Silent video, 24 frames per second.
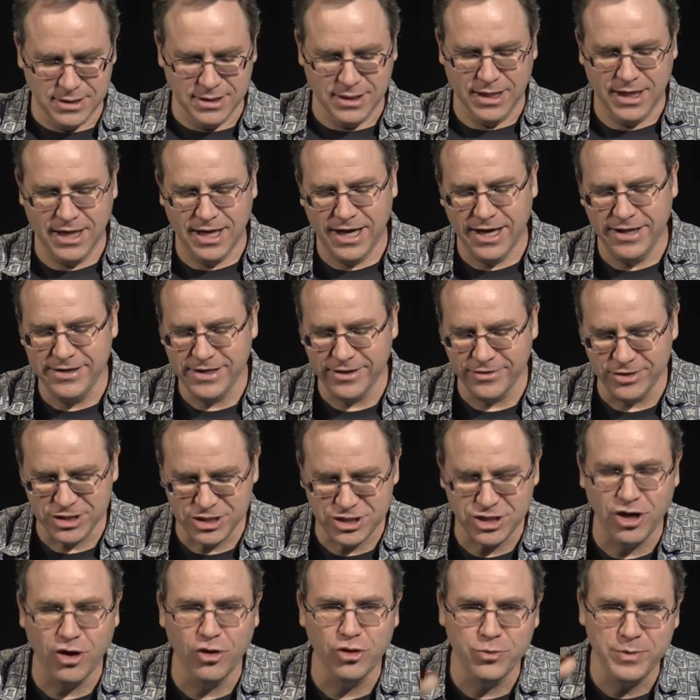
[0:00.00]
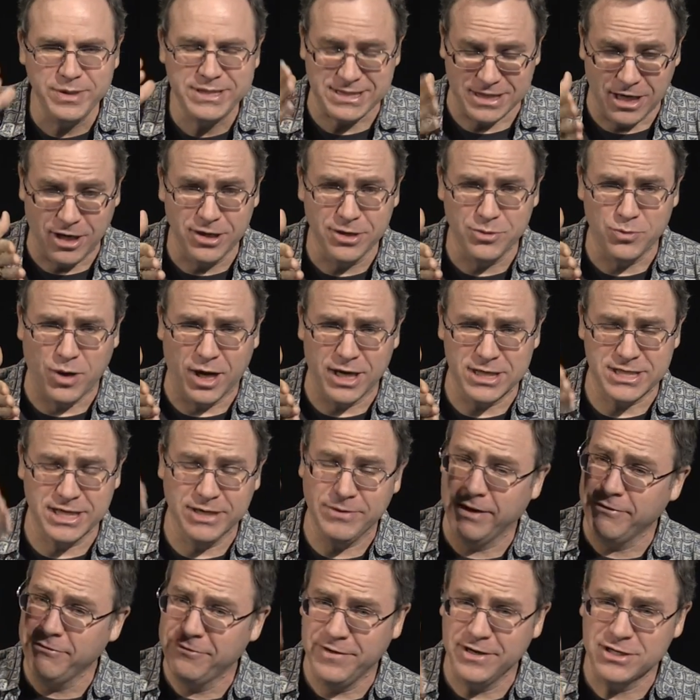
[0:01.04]
The other show that we started watching,
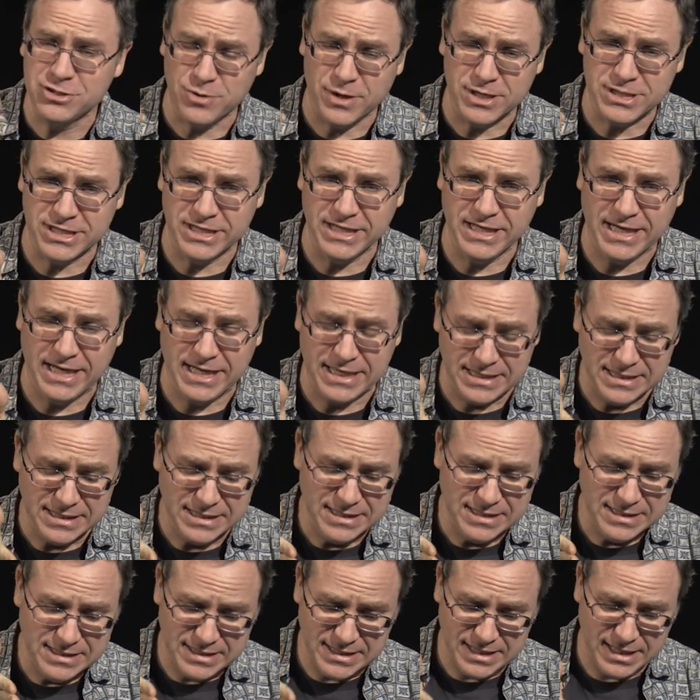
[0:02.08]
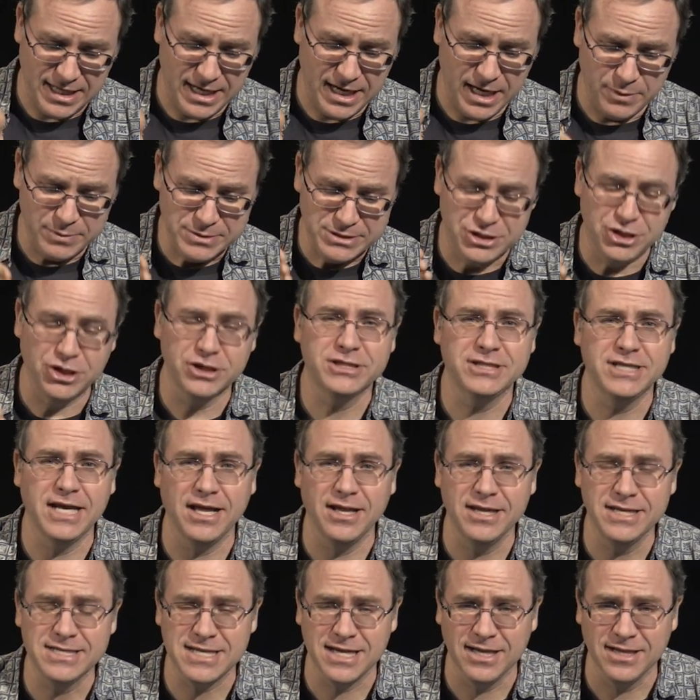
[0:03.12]
haven't finished watching yet, was Dirk
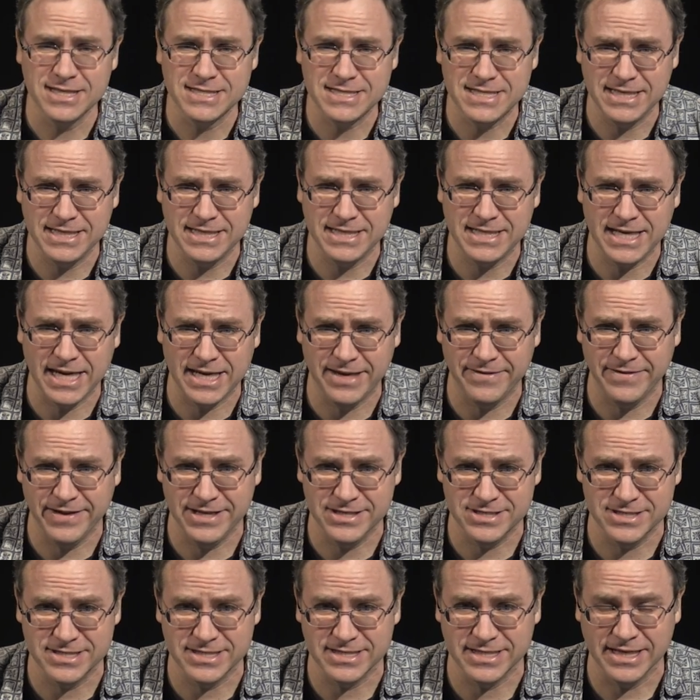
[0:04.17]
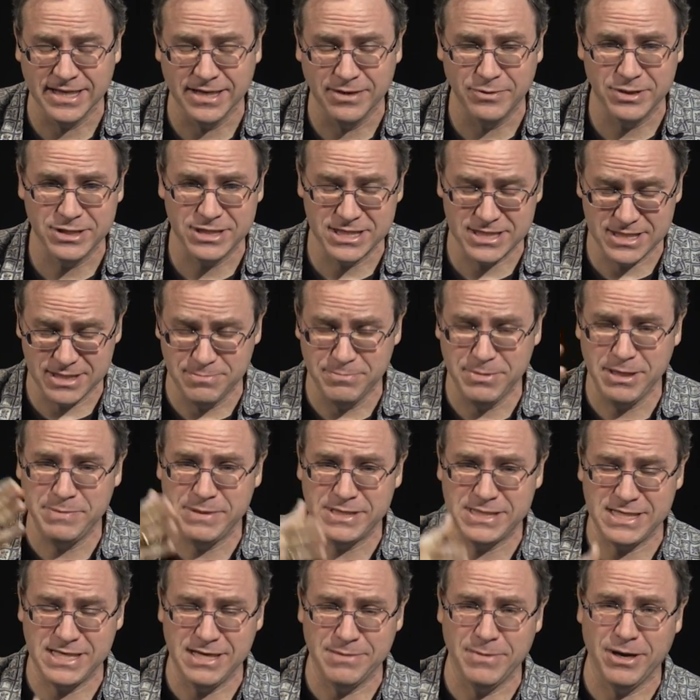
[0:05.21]
Gently's Holistic Detective Agency, which is on
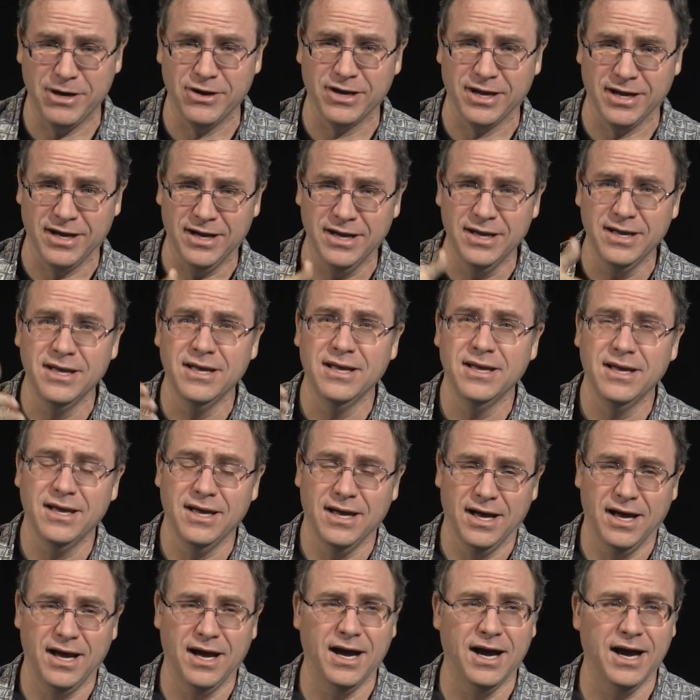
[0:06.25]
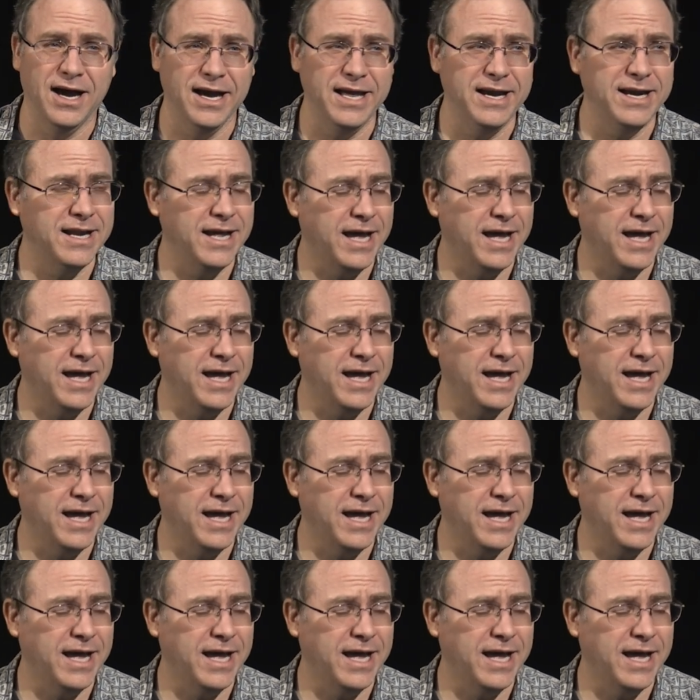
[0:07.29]
BBC America, and it